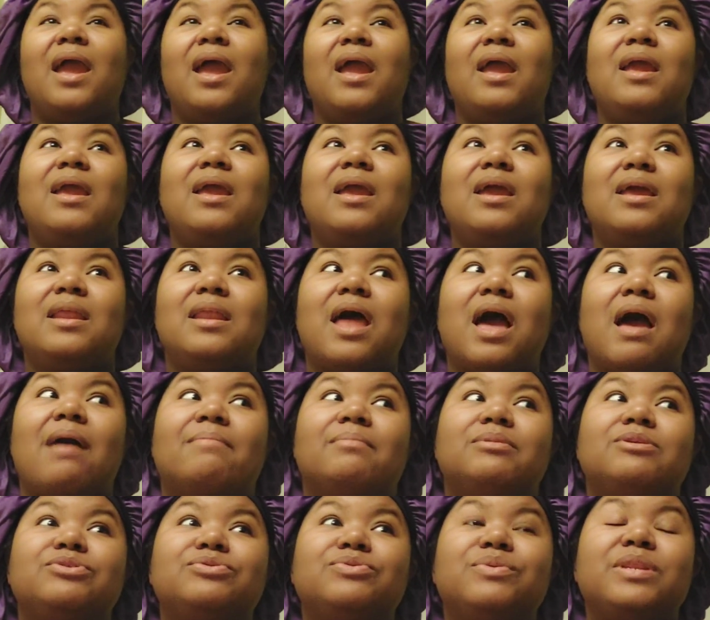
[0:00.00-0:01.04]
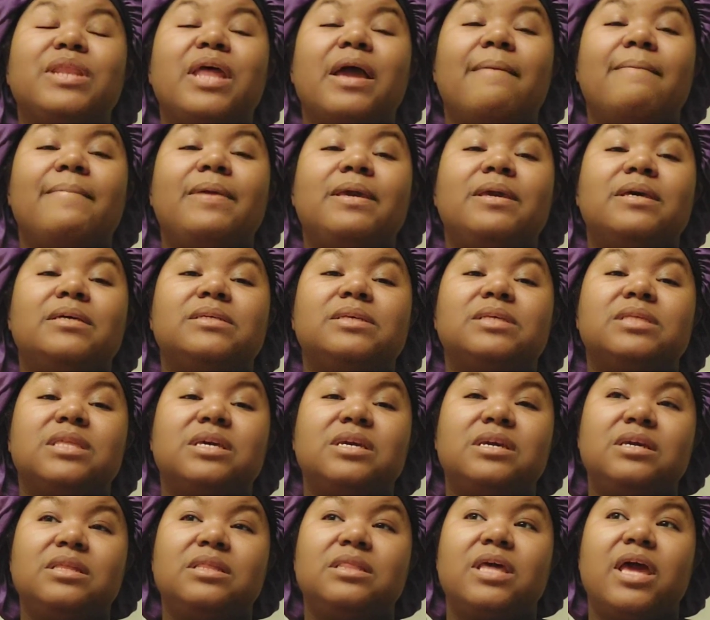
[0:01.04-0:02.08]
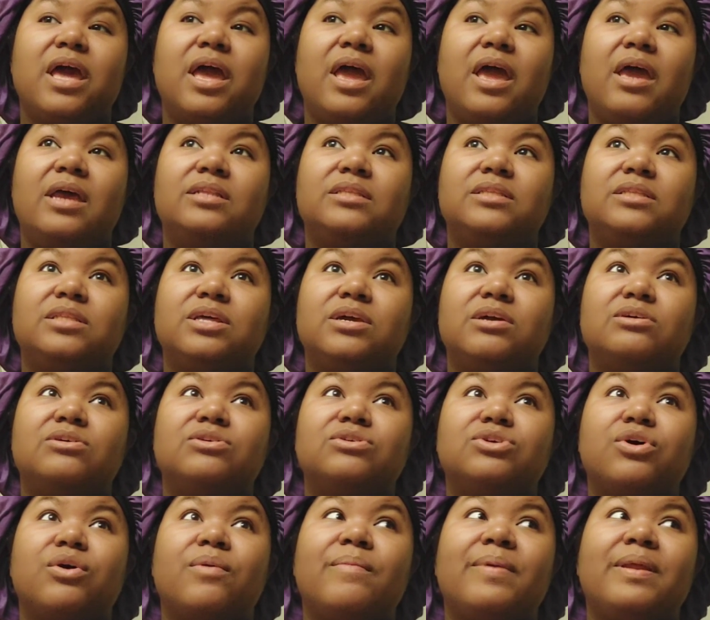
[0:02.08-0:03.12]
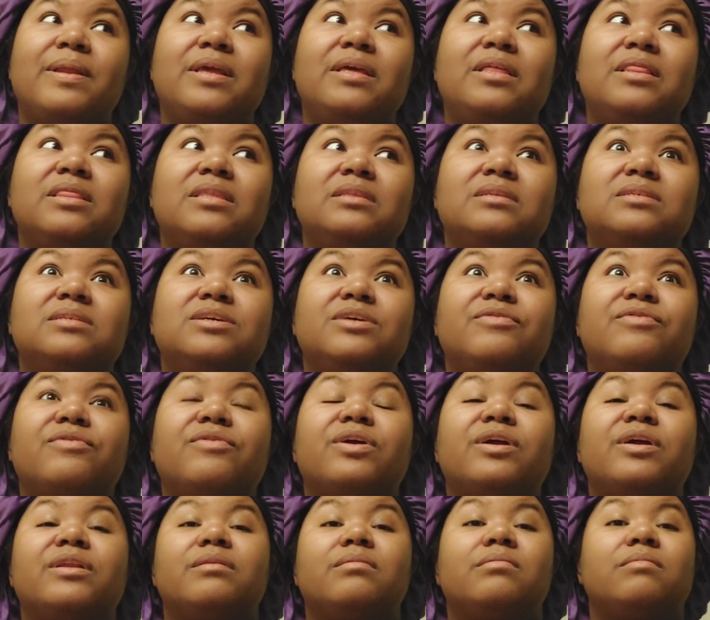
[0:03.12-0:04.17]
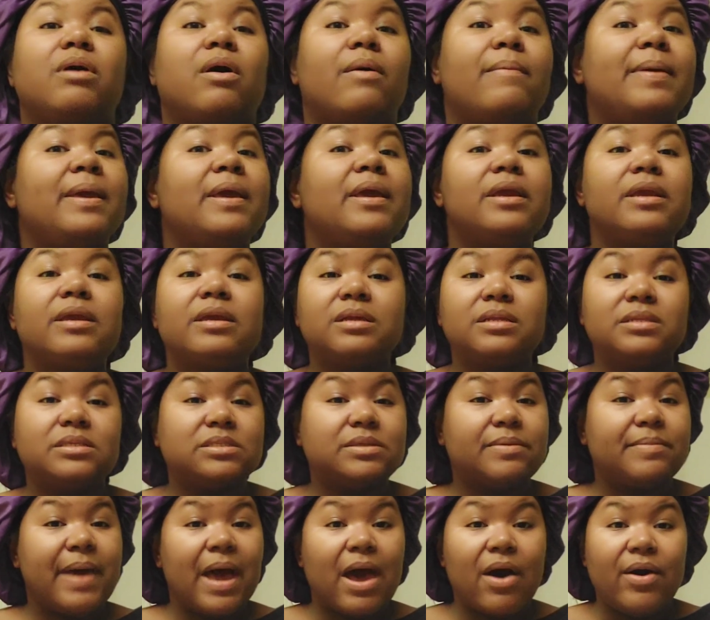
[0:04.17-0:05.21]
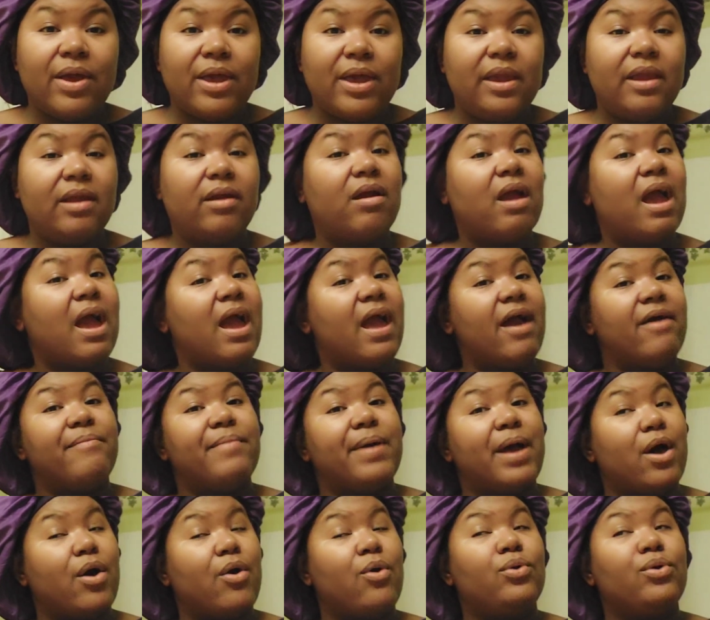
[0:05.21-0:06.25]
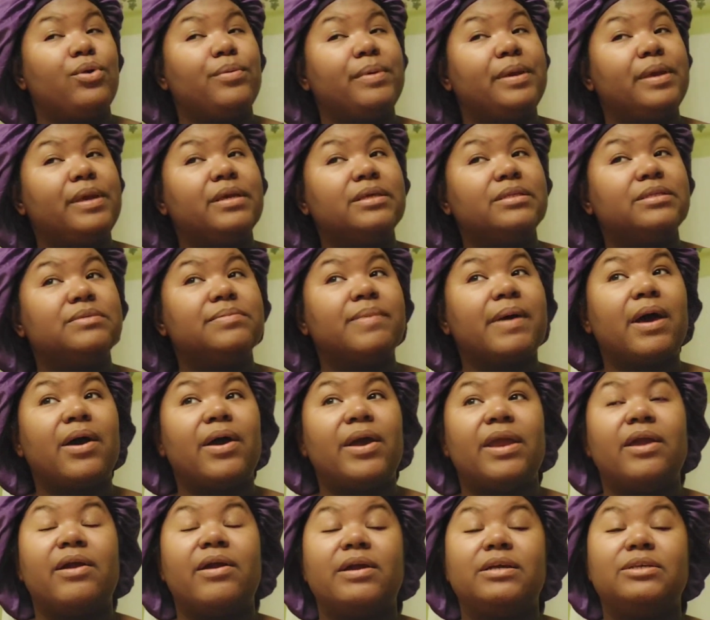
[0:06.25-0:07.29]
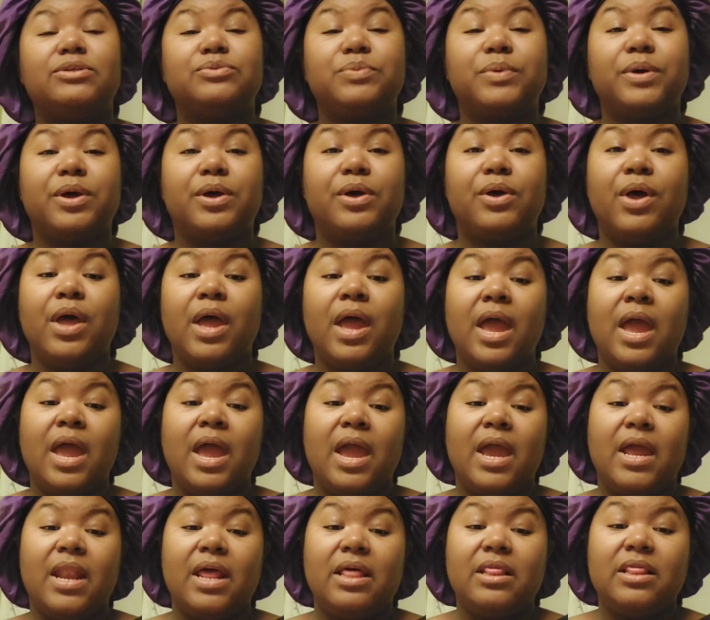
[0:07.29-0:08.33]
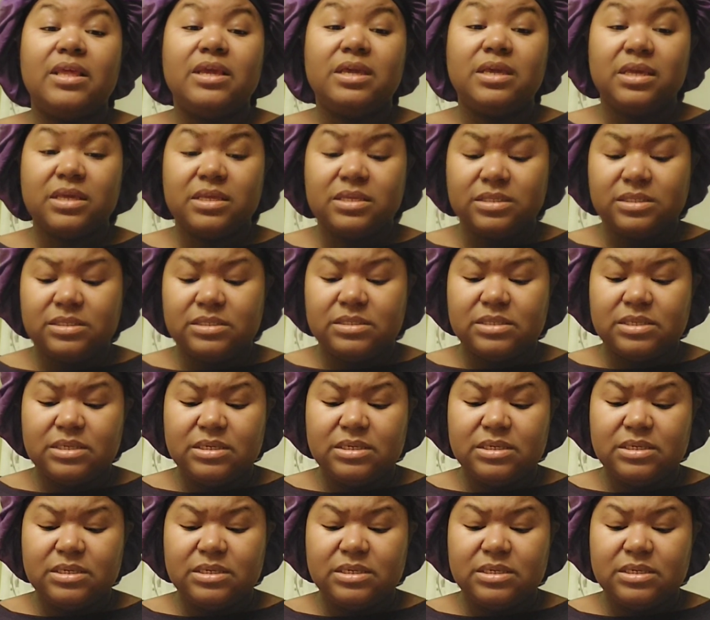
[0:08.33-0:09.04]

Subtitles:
And I'm doing that because I think that there's so many different opinions about hair. I have my own opinions about hair as well, and I think it's